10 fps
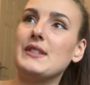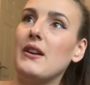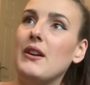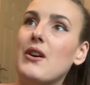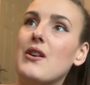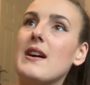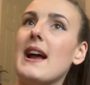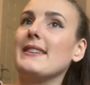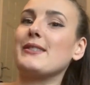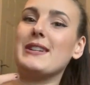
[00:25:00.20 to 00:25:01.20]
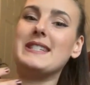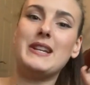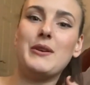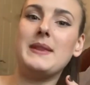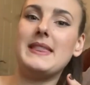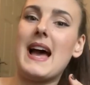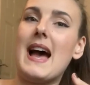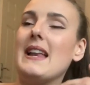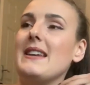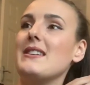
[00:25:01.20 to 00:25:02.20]
so long and it's got to deal with
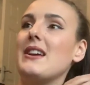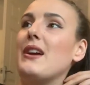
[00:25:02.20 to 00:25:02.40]
that and